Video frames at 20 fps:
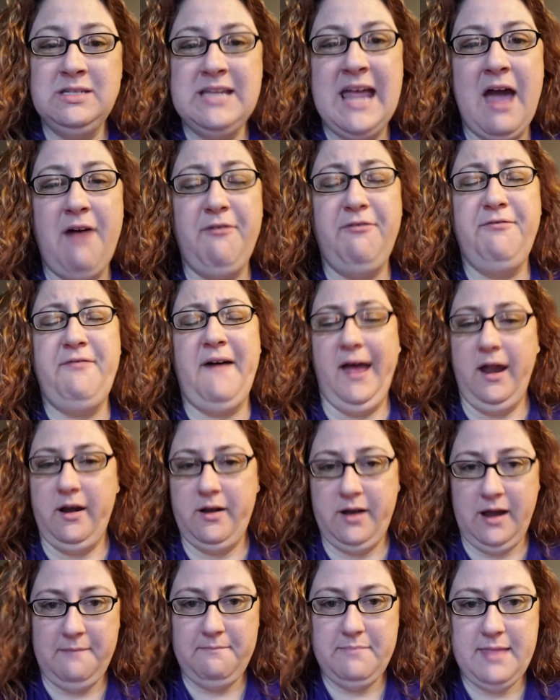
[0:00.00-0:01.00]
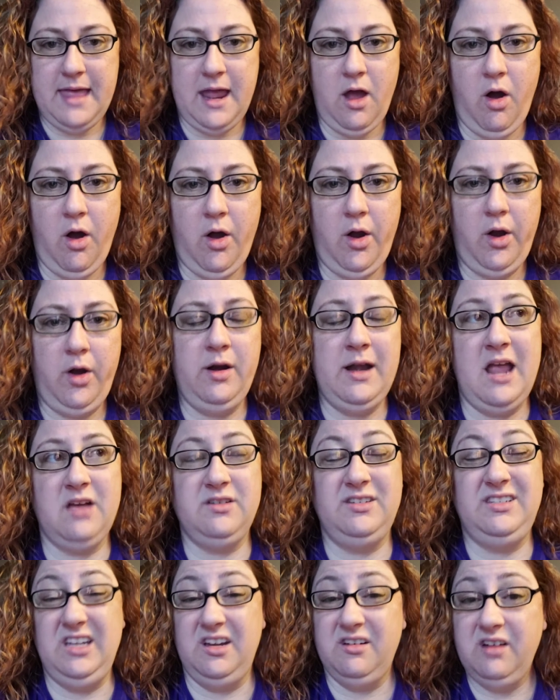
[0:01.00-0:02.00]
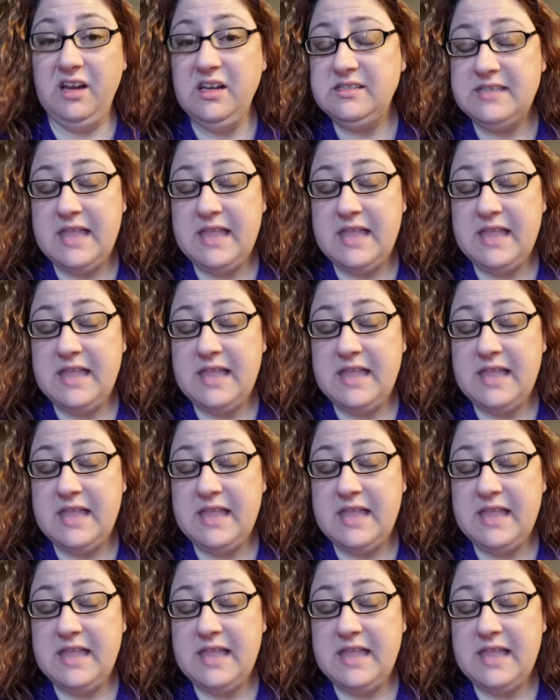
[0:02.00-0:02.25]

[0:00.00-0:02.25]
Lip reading: how fired up they are and how serious